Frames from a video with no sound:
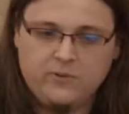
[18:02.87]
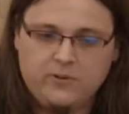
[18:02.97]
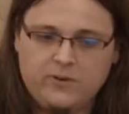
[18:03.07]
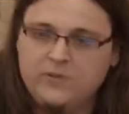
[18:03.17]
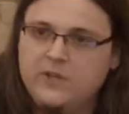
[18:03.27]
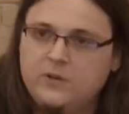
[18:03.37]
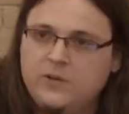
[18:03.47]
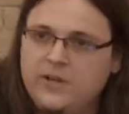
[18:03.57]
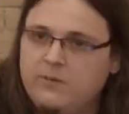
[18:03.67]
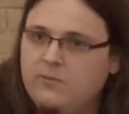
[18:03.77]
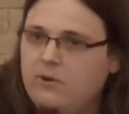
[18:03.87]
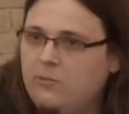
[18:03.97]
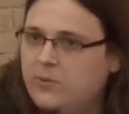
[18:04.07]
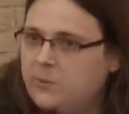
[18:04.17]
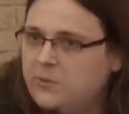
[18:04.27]
for a video game,
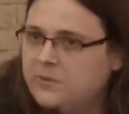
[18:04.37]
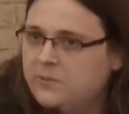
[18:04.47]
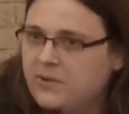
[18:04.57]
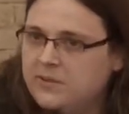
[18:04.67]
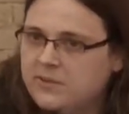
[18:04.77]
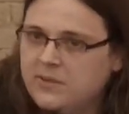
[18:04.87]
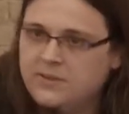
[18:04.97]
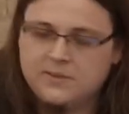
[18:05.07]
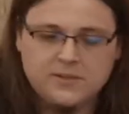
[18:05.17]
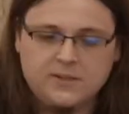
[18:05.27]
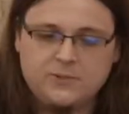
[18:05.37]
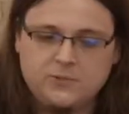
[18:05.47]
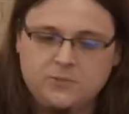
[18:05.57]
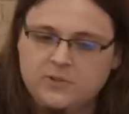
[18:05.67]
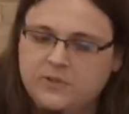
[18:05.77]
wallpapers, sprites, and
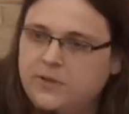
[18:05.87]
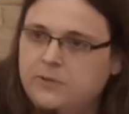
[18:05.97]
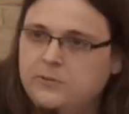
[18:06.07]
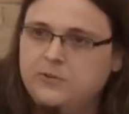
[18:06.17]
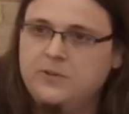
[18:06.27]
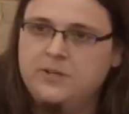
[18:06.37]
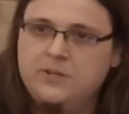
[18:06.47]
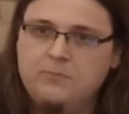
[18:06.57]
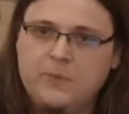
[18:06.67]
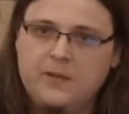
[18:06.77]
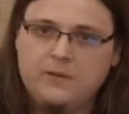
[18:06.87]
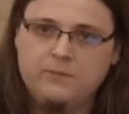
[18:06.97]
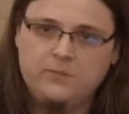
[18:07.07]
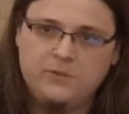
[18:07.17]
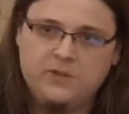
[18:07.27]
such, but they usually they
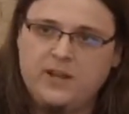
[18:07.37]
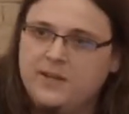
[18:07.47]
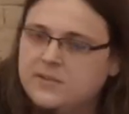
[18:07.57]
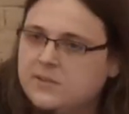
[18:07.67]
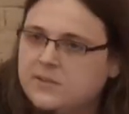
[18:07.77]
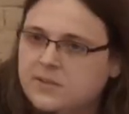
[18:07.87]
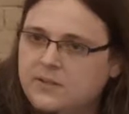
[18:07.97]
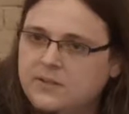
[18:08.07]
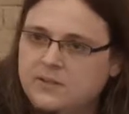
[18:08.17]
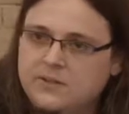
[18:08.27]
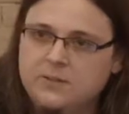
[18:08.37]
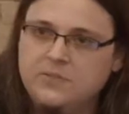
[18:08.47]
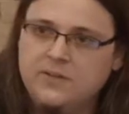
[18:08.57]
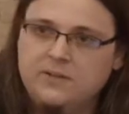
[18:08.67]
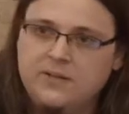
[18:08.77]
usually license under
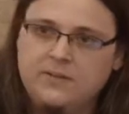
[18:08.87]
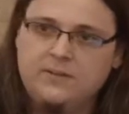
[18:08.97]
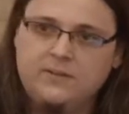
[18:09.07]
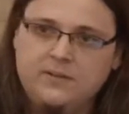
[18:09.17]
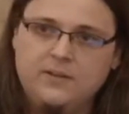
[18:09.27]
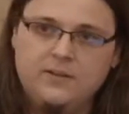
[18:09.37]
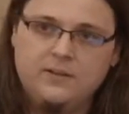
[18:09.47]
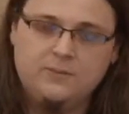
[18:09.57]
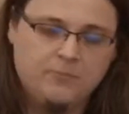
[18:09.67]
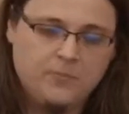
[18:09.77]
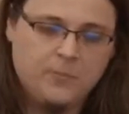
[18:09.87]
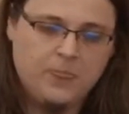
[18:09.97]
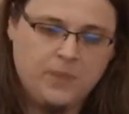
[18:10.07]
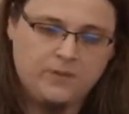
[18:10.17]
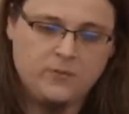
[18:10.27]
something that um,
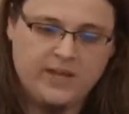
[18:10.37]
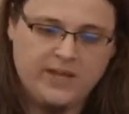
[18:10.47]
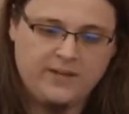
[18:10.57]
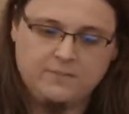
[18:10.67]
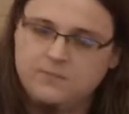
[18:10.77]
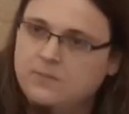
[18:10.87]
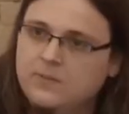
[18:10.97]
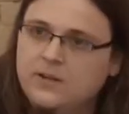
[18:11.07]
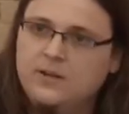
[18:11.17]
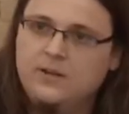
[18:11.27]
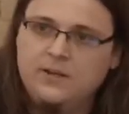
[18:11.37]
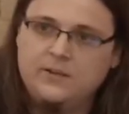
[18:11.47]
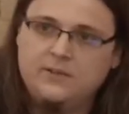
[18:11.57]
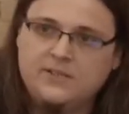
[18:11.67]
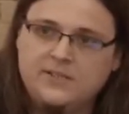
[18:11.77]
you can
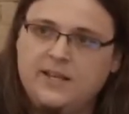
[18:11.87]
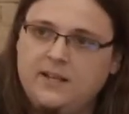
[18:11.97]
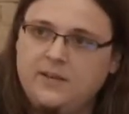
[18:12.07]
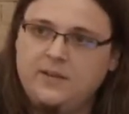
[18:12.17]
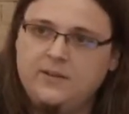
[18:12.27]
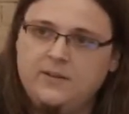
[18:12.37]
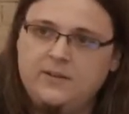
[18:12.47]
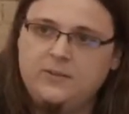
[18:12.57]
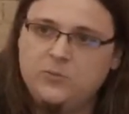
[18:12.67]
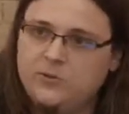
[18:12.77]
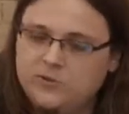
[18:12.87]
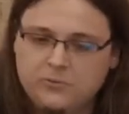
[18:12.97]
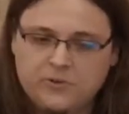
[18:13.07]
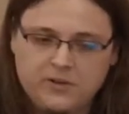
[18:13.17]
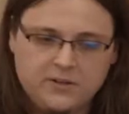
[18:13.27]
later sell in a commercial
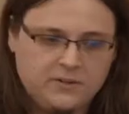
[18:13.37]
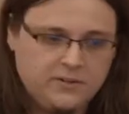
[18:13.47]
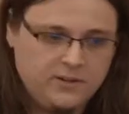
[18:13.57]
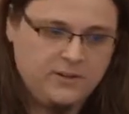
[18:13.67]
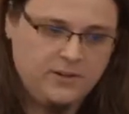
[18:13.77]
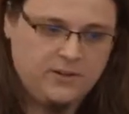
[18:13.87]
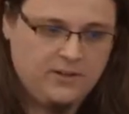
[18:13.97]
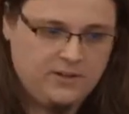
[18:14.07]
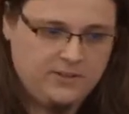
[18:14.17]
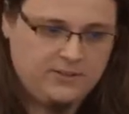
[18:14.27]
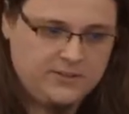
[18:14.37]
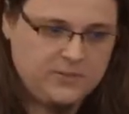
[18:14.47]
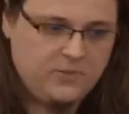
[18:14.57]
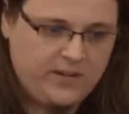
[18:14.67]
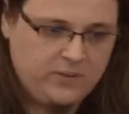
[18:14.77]
product. This
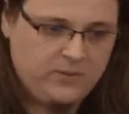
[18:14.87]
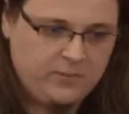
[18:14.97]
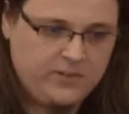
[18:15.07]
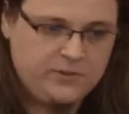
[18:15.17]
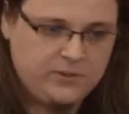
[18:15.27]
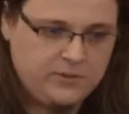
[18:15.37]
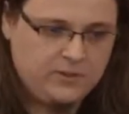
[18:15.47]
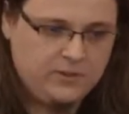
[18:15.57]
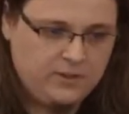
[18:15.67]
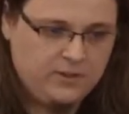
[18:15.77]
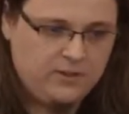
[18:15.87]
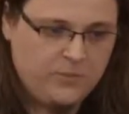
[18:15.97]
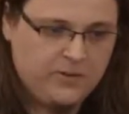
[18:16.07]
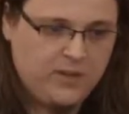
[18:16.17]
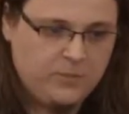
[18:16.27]
is why I want to mention
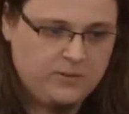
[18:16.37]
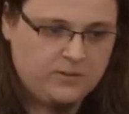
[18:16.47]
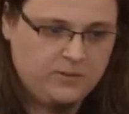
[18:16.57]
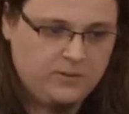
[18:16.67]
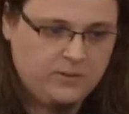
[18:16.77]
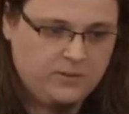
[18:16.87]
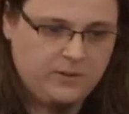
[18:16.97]
uh,